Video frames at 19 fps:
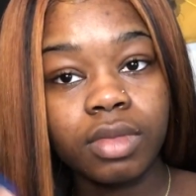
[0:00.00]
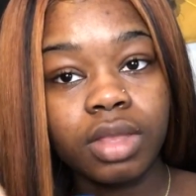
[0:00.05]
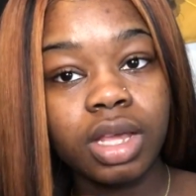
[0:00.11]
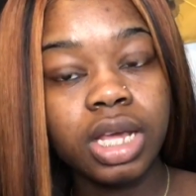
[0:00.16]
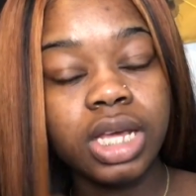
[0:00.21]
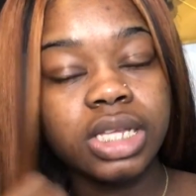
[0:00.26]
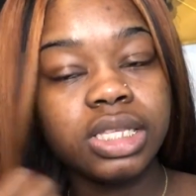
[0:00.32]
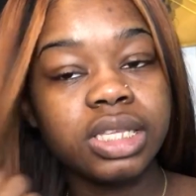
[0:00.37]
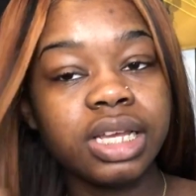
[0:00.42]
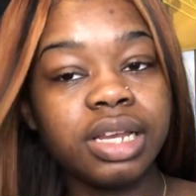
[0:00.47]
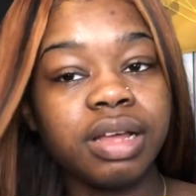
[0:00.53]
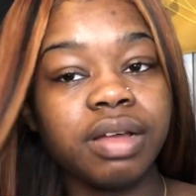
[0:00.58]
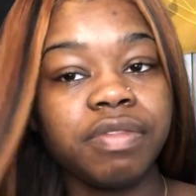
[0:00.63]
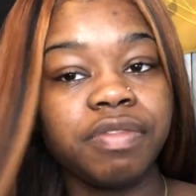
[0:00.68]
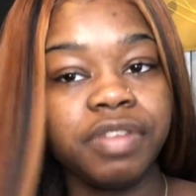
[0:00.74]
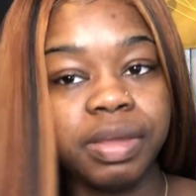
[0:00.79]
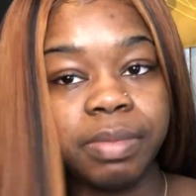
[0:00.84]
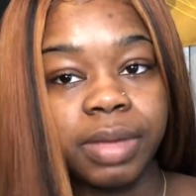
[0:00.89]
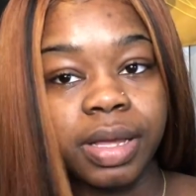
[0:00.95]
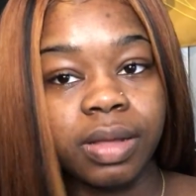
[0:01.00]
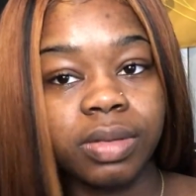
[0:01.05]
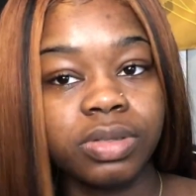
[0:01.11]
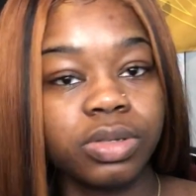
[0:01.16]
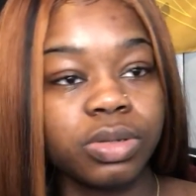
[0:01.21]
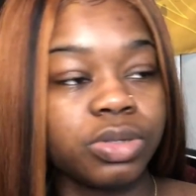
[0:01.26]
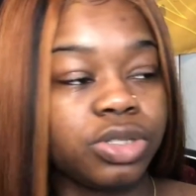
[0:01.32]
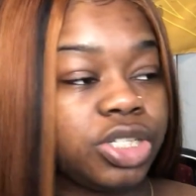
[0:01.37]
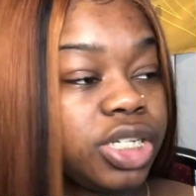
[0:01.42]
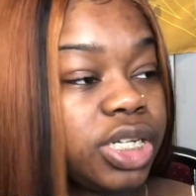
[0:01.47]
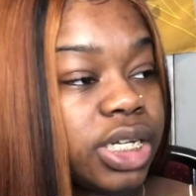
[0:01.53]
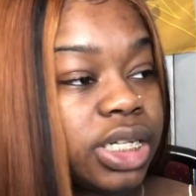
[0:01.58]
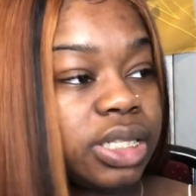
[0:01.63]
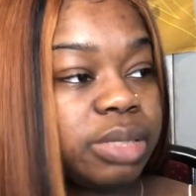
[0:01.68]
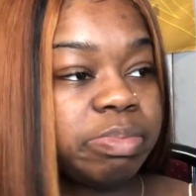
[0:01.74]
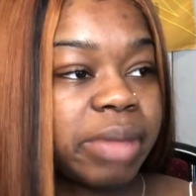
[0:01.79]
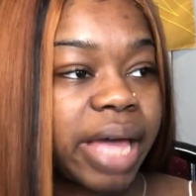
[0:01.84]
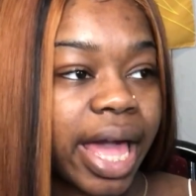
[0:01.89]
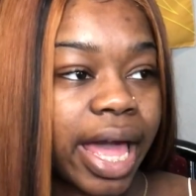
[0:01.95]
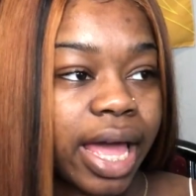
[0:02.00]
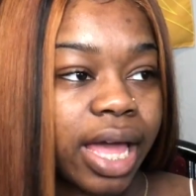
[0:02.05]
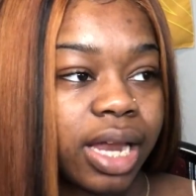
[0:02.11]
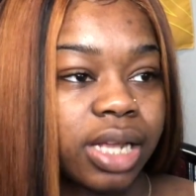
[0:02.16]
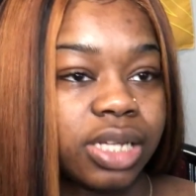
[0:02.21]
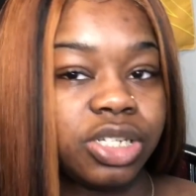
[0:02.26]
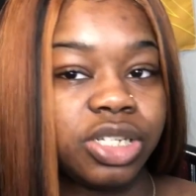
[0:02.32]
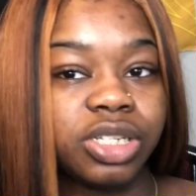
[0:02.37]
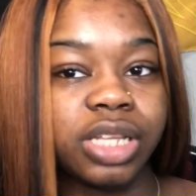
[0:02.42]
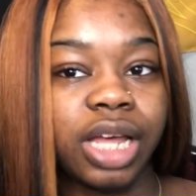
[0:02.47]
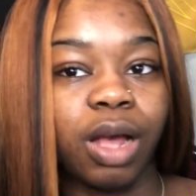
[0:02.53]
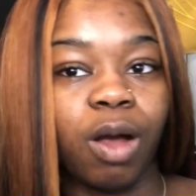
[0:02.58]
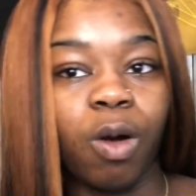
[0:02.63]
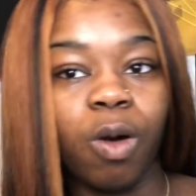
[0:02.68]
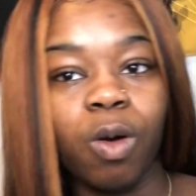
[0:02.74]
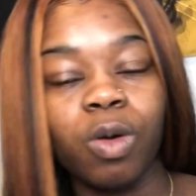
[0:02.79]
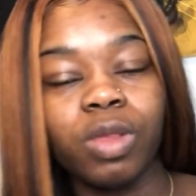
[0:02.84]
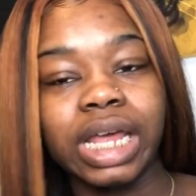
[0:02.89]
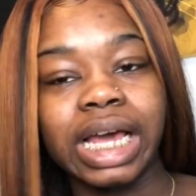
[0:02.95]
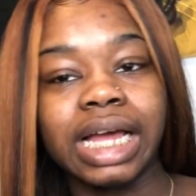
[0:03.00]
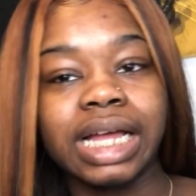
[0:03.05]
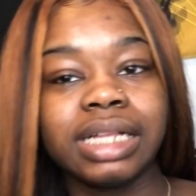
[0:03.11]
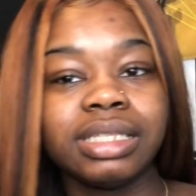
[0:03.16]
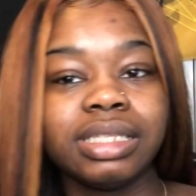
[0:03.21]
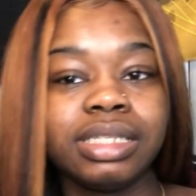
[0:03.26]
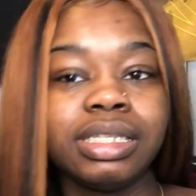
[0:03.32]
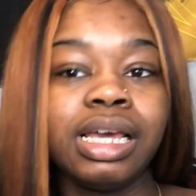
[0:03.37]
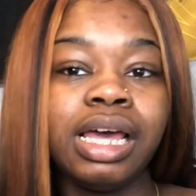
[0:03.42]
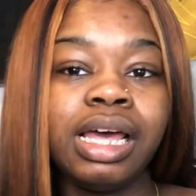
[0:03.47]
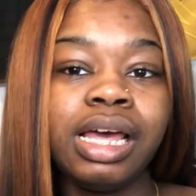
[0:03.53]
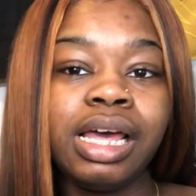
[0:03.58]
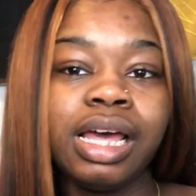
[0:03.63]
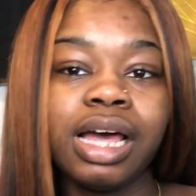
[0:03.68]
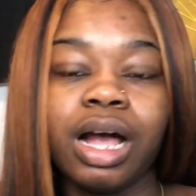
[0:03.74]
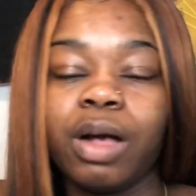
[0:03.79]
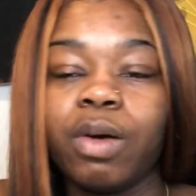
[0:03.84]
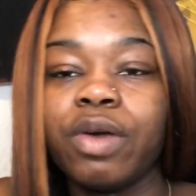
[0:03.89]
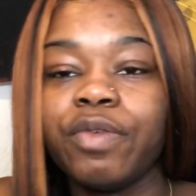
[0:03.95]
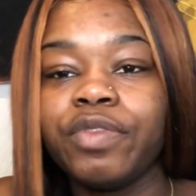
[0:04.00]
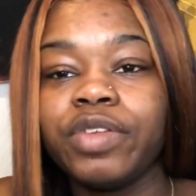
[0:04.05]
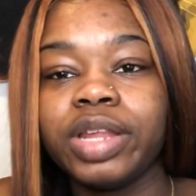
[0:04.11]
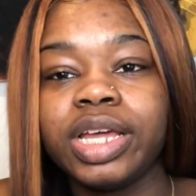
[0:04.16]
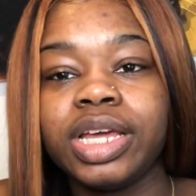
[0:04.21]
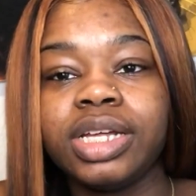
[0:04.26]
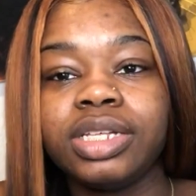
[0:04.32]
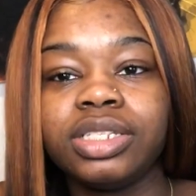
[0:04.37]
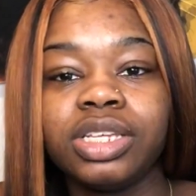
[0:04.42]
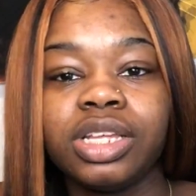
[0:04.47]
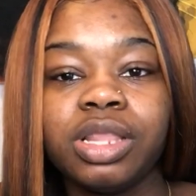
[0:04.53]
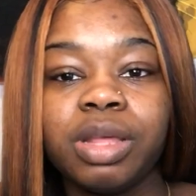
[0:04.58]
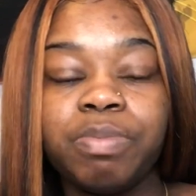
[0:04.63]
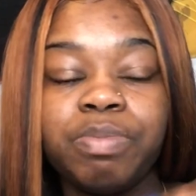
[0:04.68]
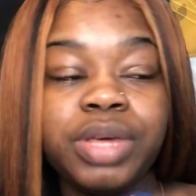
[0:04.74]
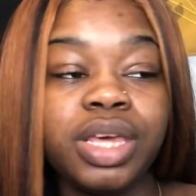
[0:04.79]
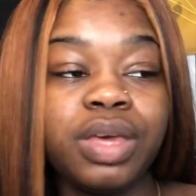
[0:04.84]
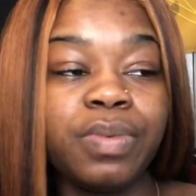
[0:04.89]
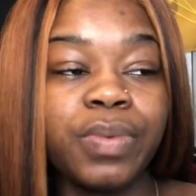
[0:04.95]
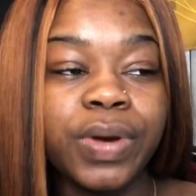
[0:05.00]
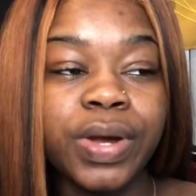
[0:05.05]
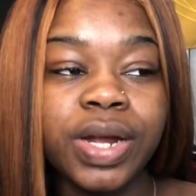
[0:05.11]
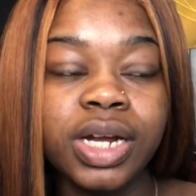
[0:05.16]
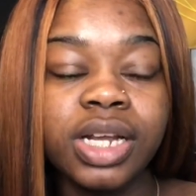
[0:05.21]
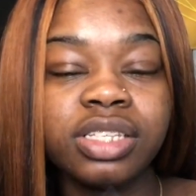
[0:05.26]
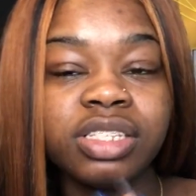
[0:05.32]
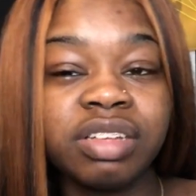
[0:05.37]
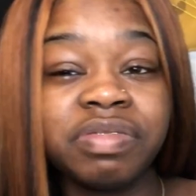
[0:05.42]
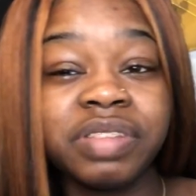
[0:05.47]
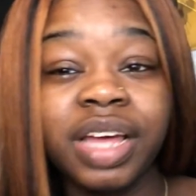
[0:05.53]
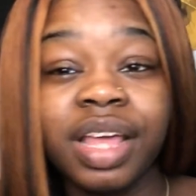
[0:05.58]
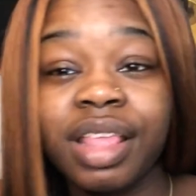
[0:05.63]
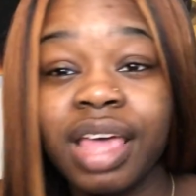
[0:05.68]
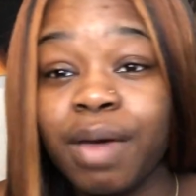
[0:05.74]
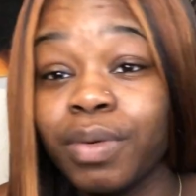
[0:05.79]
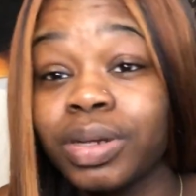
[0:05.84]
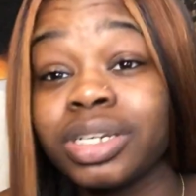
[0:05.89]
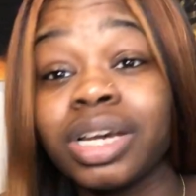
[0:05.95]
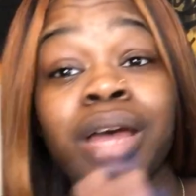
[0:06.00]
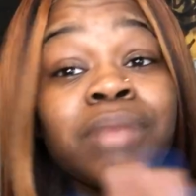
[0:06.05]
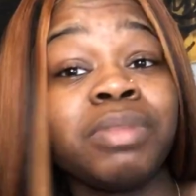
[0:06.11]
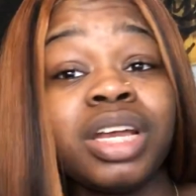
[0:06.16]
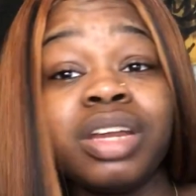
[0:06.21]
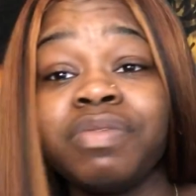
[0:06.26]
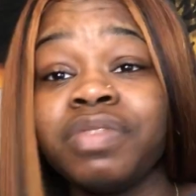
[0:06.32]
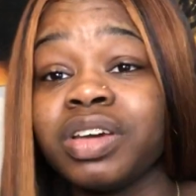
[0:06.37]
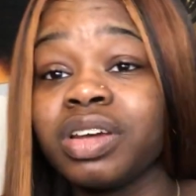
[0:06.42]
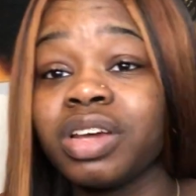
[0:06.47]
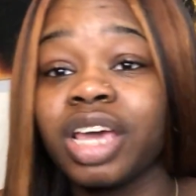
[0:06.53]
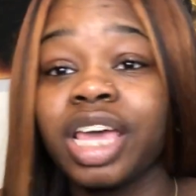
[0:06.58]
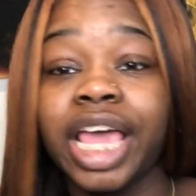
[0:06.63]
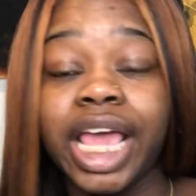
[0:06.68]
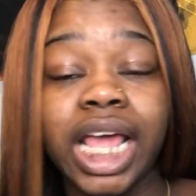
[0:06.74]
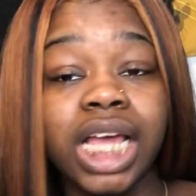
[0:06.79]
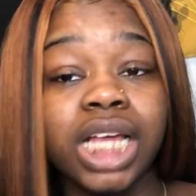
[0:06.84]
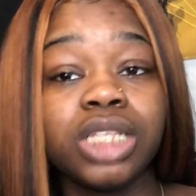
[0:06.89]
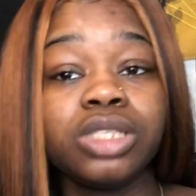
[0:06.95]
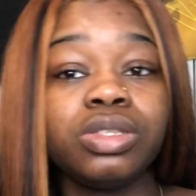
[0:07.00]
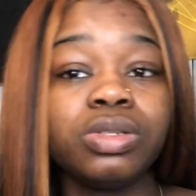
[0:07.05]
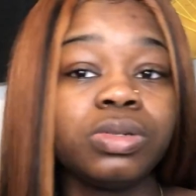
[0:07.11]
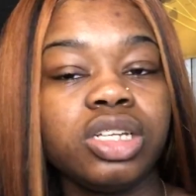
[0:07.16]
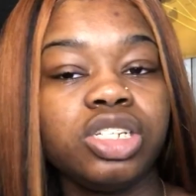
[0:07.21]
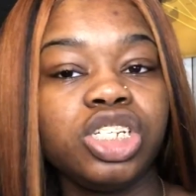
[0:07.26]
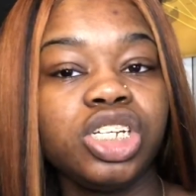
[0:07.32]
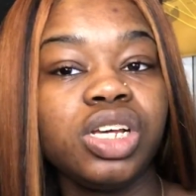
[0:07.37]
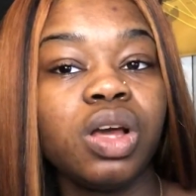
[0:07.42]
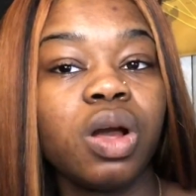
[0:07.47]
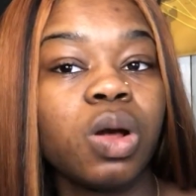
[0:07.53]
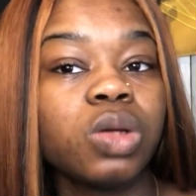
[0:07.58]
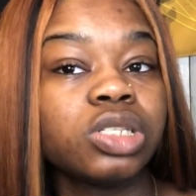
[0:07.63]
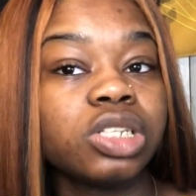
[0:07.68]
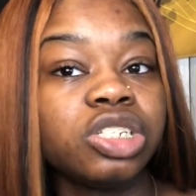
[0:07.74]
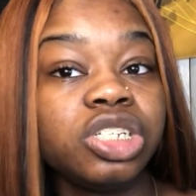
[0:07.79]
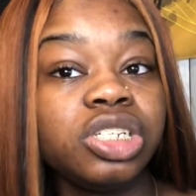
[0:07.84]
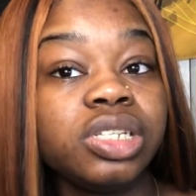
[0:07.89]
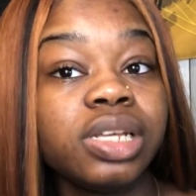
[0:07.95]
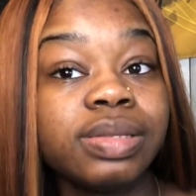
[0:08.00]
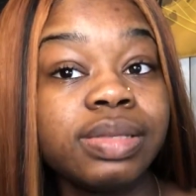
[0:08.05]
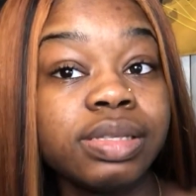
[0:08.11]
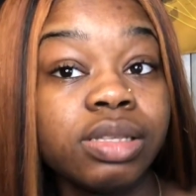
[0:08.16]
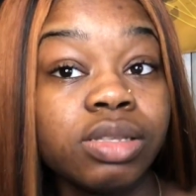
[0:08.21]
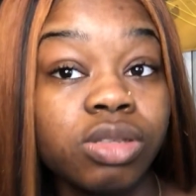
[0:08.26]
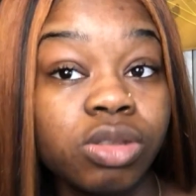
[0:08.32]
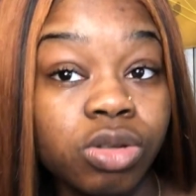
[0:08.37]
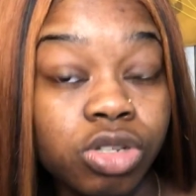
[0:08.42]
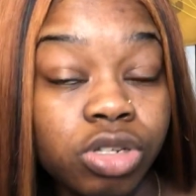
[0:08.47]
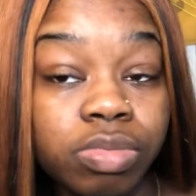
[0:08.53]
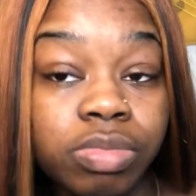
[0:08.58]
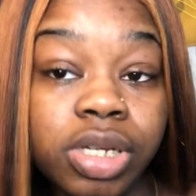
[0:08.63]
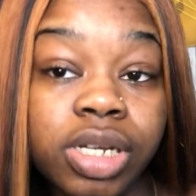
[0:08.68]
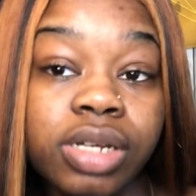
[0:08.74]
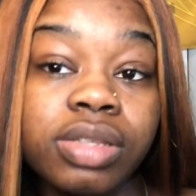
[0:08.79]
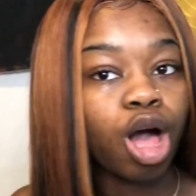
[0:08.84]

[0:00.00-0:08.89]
He said a female. So she gets mad and she's like, oh, that's equivalent to the B word and stuff like that, which I'm not even going to get into. She goes and she takes it to social media.